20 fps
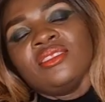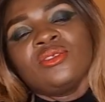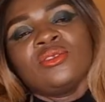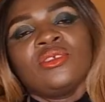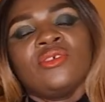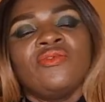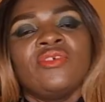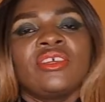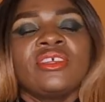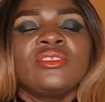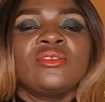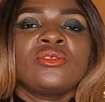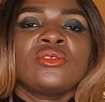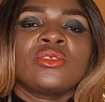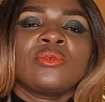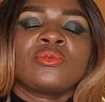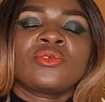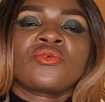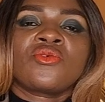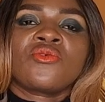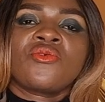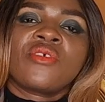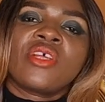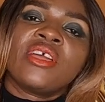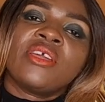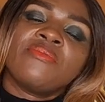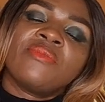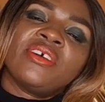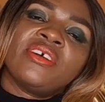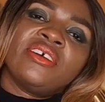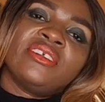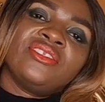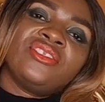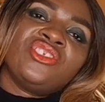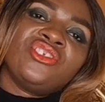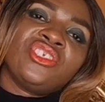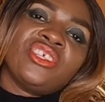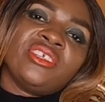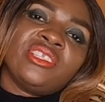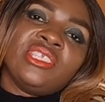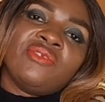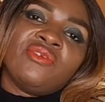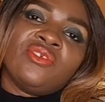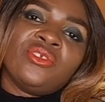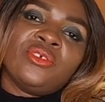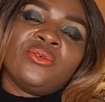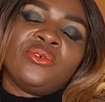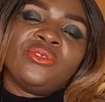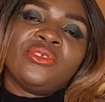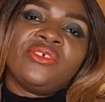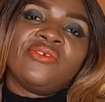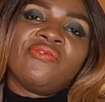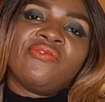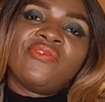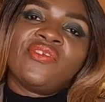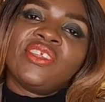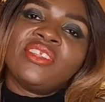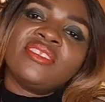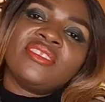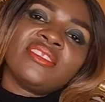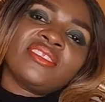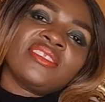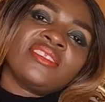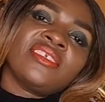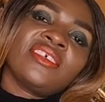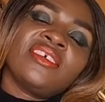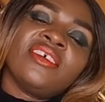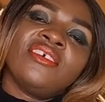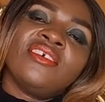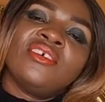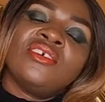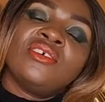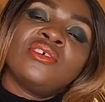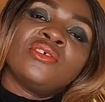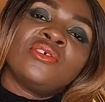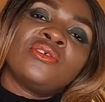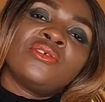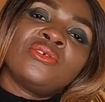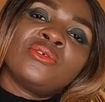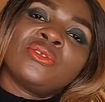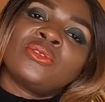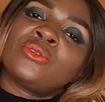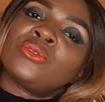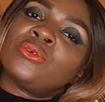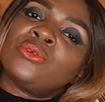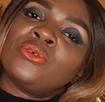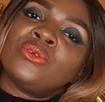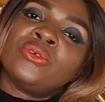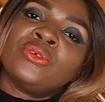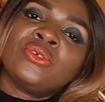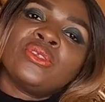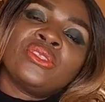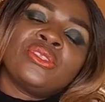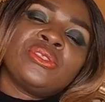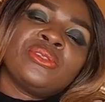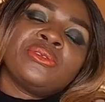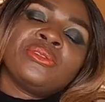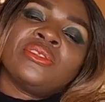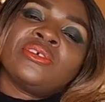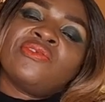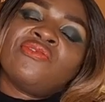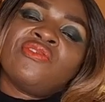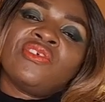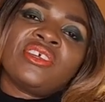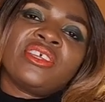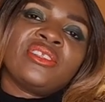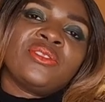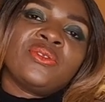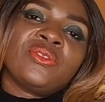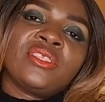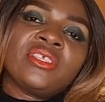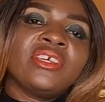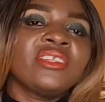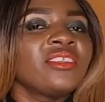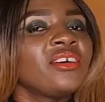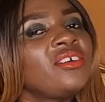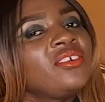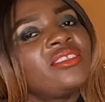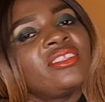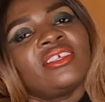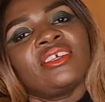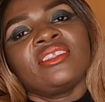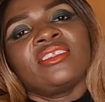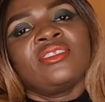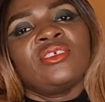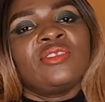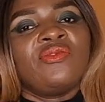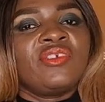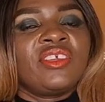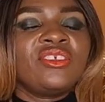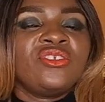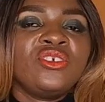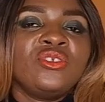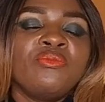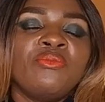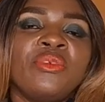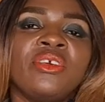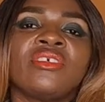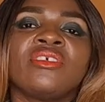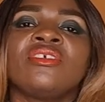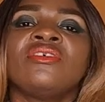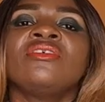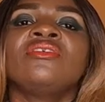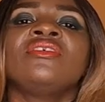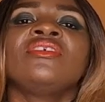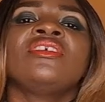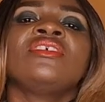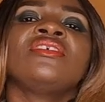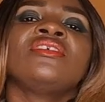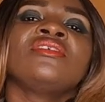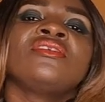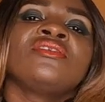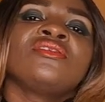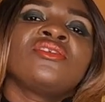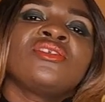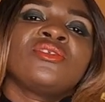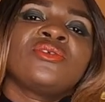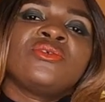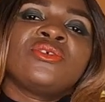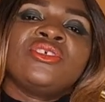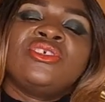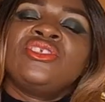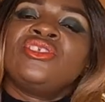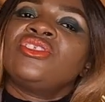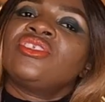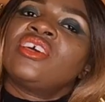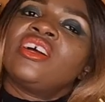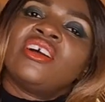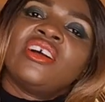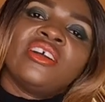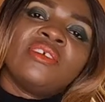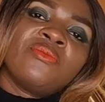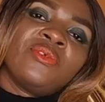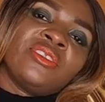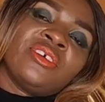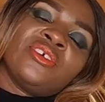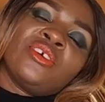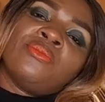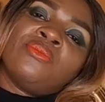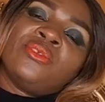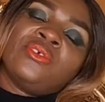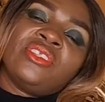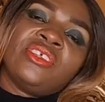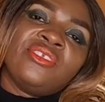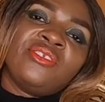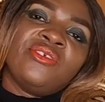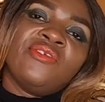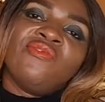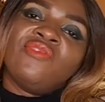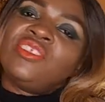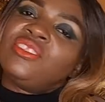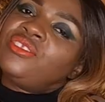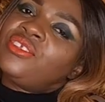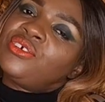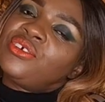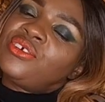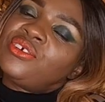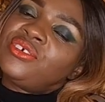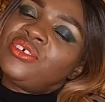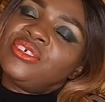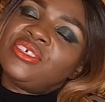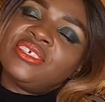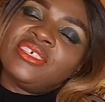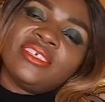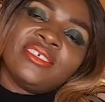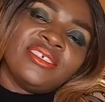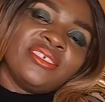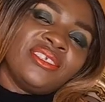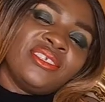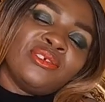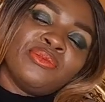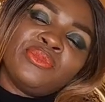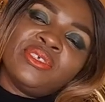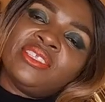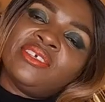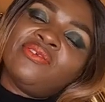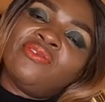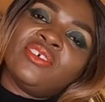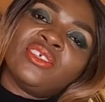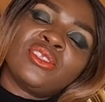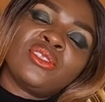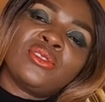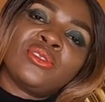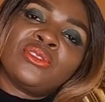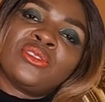do not forget to subscribe and share this video with your friends also do not forget to turn on that notification bell so each time when i upload a new video you'll be the first